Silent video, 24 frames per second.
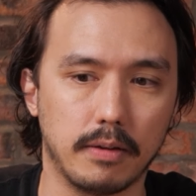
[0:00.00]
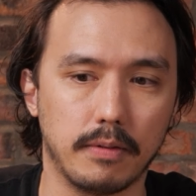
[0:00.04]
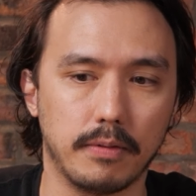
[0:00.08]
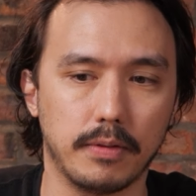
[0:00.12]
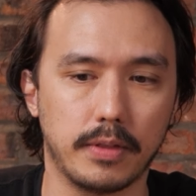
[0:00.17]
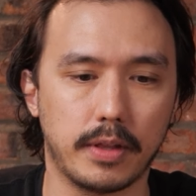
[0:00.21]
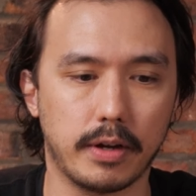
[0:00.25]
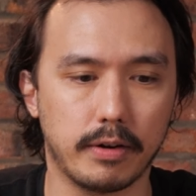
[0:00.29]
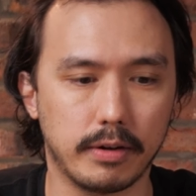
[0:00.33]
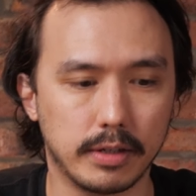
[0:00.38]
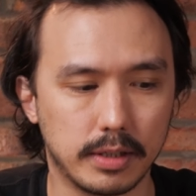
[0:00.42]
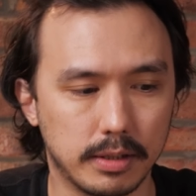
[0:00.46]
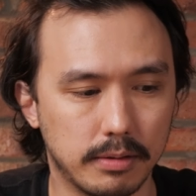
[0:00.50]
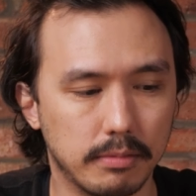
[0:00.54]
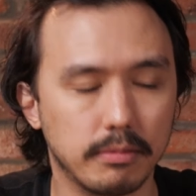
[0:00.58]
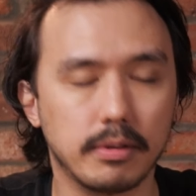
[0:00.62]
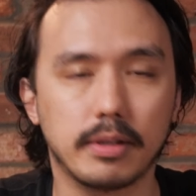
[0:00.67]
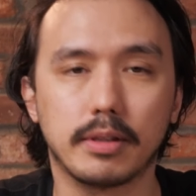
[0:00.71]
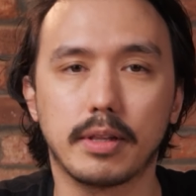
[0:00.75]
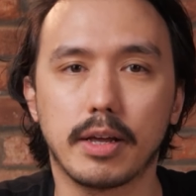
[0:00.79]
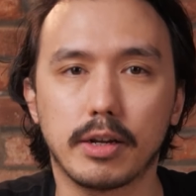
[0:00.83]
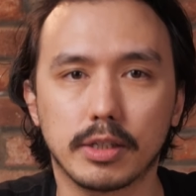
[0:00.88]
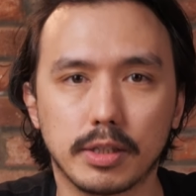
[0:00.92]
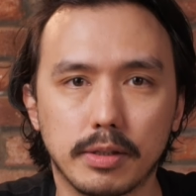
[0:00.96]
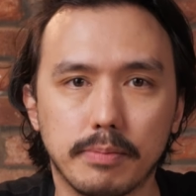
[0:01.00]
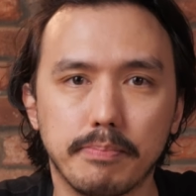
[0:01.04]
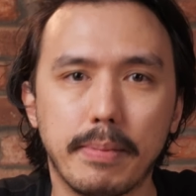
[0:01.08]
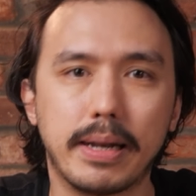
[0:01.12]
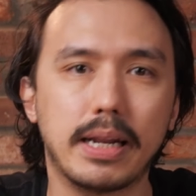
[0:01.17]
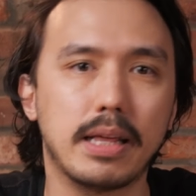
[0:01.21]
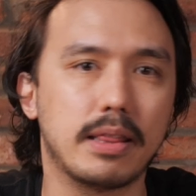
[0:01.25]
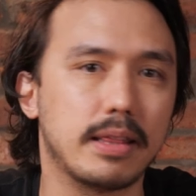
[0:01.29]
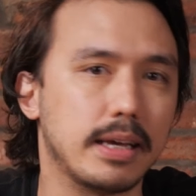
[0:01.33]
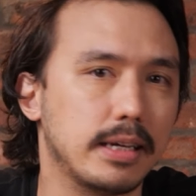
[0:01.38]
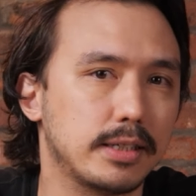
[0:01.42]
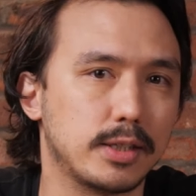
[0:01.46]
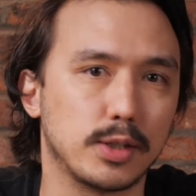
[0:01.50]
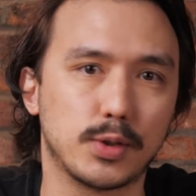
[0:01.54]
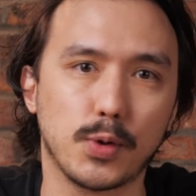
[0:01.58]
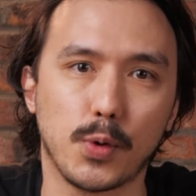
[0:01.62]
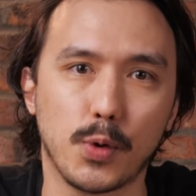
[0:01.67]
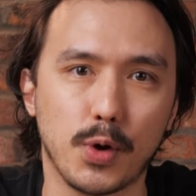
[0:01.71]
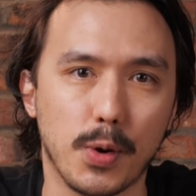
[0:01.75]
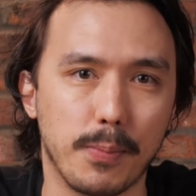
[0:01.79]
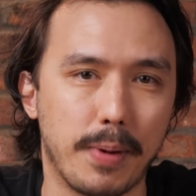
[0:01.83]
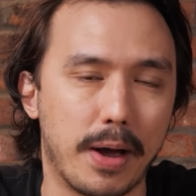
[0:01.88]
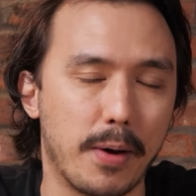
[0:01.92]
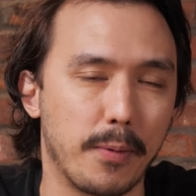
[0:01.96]
There's many things to
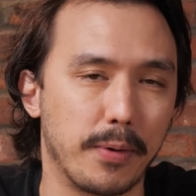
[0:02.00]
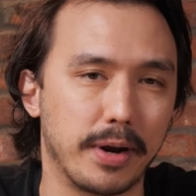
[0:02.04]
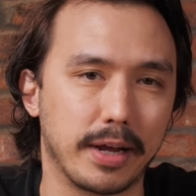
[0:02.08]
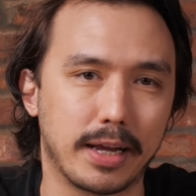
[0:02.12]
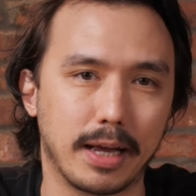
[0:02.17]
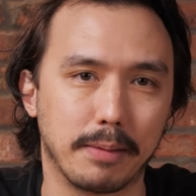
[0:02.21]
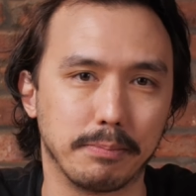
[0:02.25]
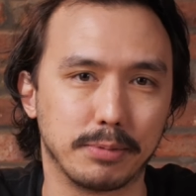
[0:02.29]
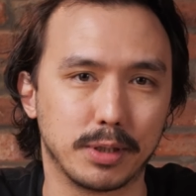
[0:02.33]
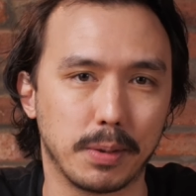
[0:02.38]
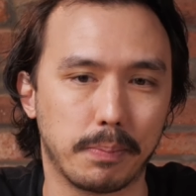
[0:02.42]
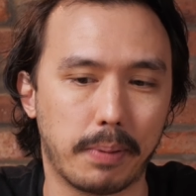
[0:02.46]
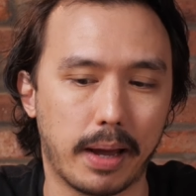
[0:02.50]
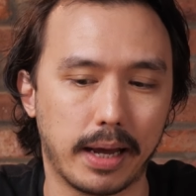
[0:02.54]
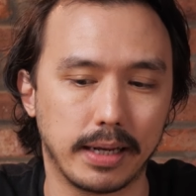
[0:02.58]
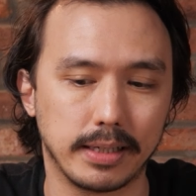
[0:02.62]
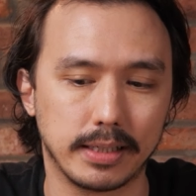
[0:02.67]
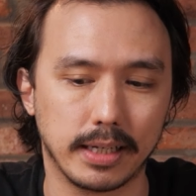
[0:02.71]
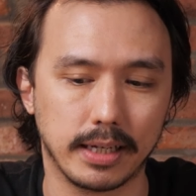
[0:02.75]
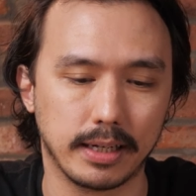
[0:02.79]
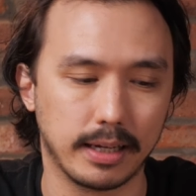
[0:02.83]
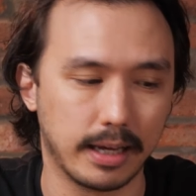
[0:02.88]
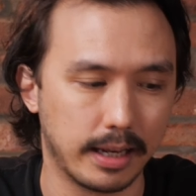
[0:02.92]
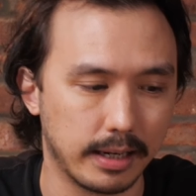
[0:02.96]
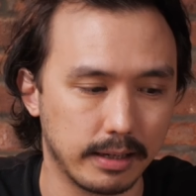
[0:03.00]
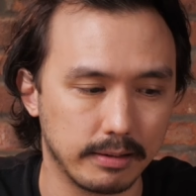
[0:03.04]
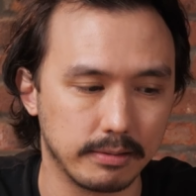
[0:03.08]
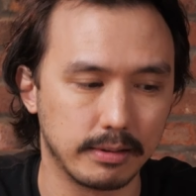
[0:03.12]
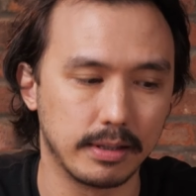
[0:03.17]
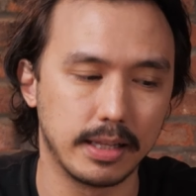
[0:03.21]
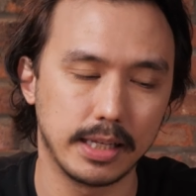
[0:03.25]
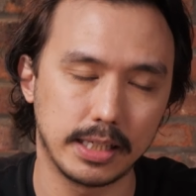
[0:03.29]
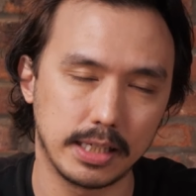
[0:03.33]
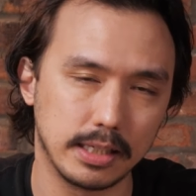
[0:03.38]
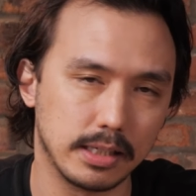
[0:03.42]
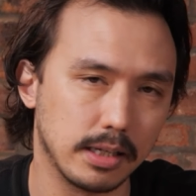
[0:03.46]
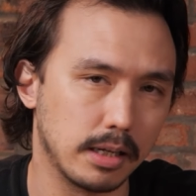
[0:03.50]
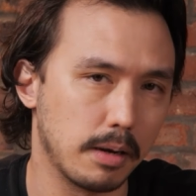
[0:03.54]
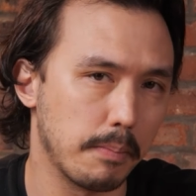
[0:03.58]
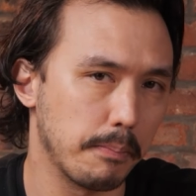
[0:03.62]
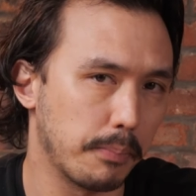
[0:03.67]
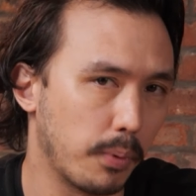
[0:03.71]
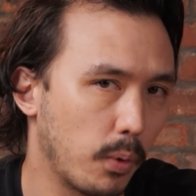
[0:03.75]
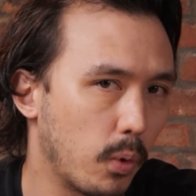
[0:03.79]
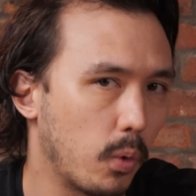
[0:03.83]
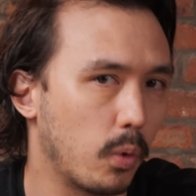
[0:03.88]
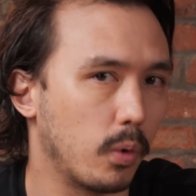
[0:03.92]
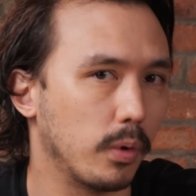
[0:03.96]
talk about when it comes to painting, and this is an
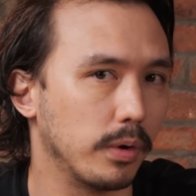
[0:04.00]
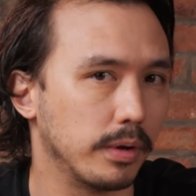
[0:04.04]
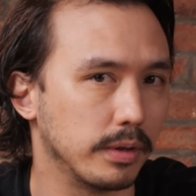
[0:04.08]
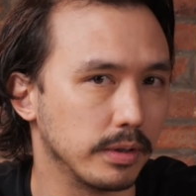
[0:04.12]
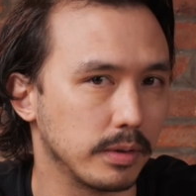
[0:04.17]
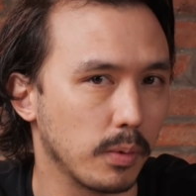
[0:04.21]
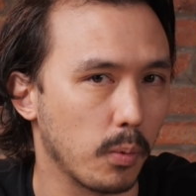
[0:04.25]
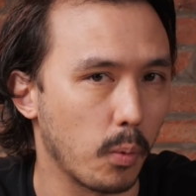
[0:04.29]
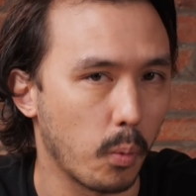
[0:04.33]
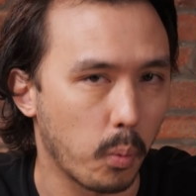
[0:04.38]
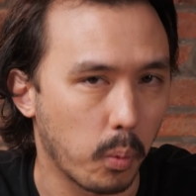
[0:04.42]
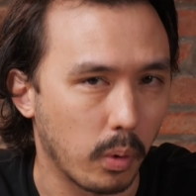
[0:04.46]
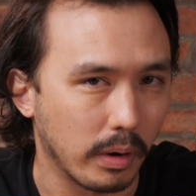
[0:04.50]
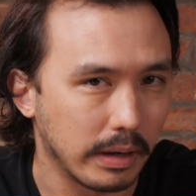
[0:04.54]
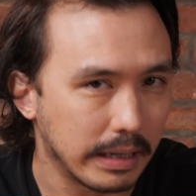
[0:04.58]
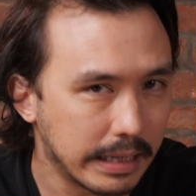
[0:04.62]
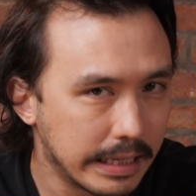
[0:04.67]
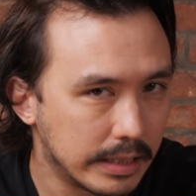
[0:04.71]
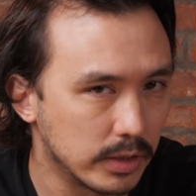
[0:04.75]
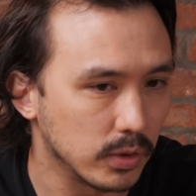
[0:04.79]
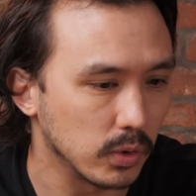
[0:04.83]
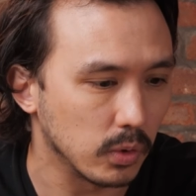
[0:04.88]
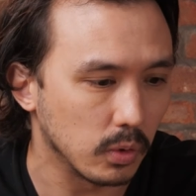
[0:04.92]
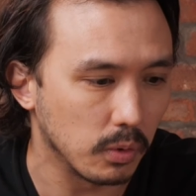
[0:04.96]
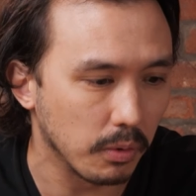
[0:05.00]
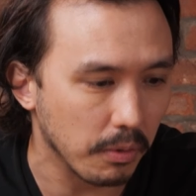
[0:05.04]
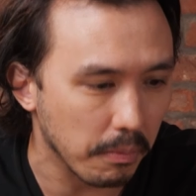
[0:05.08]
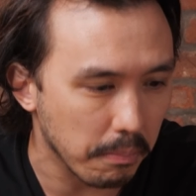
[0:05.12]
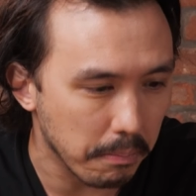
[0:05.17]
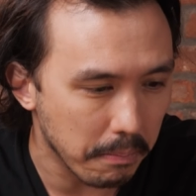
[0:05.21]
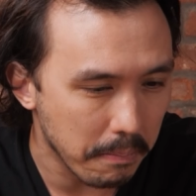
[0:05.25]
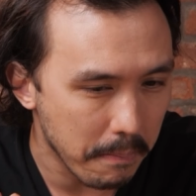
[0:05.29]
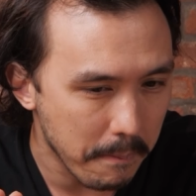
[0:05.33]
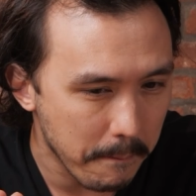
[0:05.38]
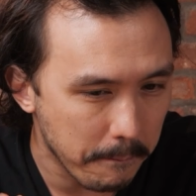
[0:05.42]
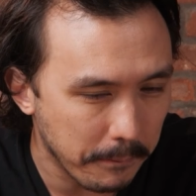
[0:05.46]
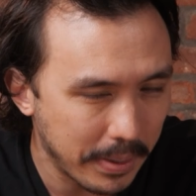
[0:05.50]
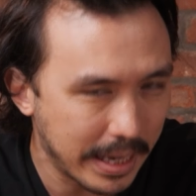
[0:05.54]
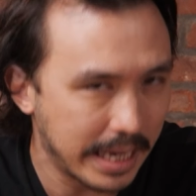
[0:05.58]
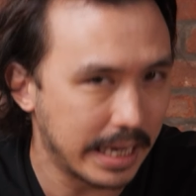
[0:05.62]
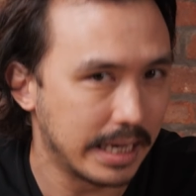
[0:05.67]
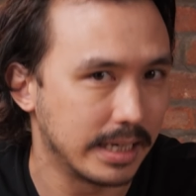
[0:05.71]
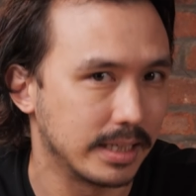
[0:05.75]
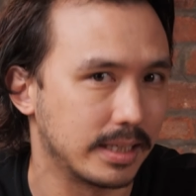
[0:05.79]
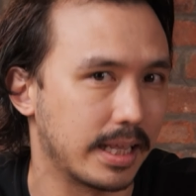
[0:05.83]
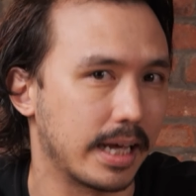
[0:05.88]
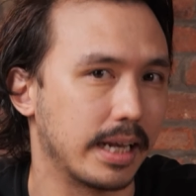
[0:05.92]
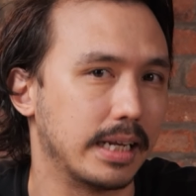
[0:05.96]
important little
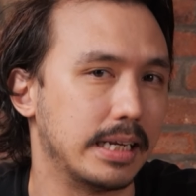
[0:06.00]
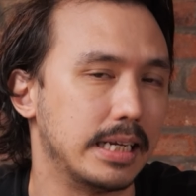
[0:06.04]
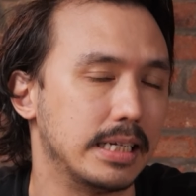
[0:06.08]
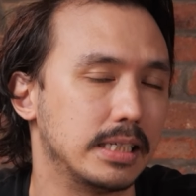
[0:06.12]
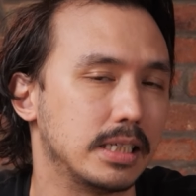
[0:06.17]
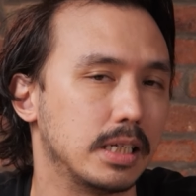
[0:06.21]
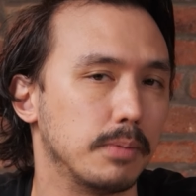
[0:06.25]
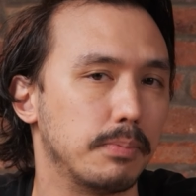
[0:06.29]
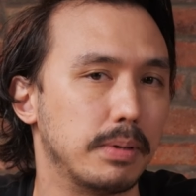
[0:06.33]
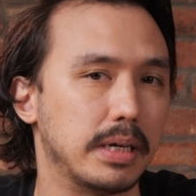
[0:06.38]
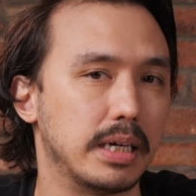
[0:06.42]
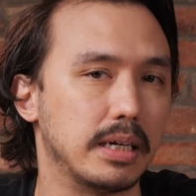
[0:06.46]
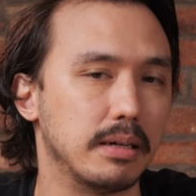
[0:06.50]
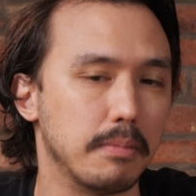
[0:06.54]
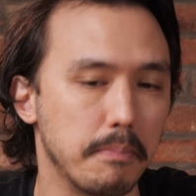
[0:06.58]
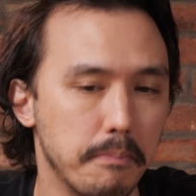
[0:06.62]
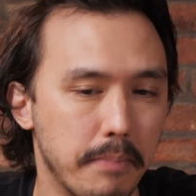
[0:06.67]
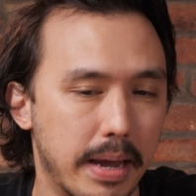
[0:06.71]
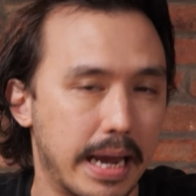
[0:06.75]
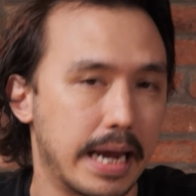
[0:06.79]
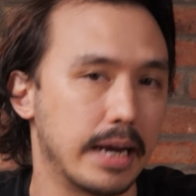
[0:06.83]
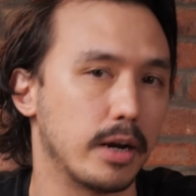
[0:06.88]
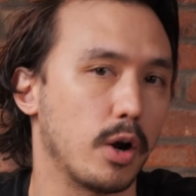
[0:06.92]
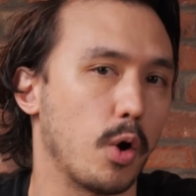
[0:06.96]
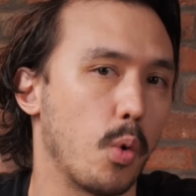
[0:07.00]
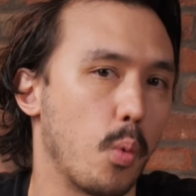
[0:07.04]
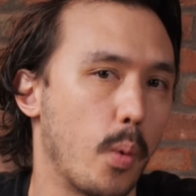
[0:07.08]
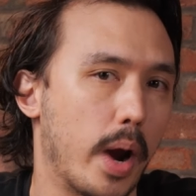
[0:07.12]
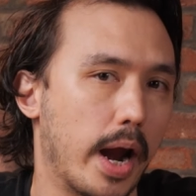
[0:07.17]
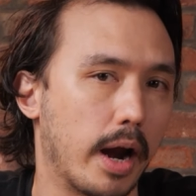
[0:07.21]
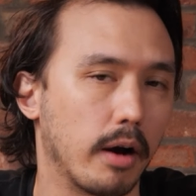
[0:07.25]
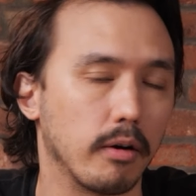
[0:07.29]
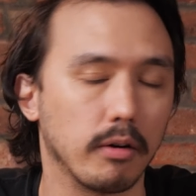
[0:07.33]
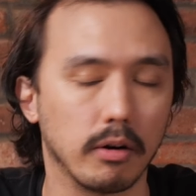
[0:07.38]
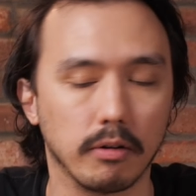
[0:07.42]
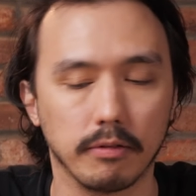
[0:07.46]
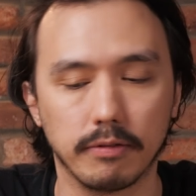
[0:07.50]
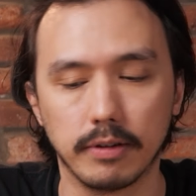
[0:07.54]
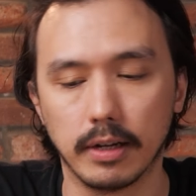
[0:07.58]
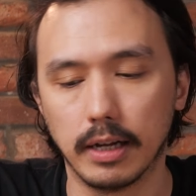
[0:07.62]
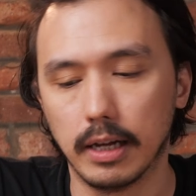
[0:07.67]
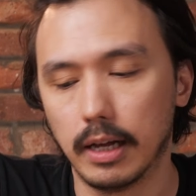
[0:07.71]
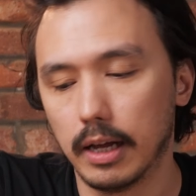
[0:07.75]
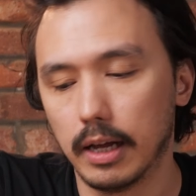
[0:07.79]
piece that needs to be made aware of.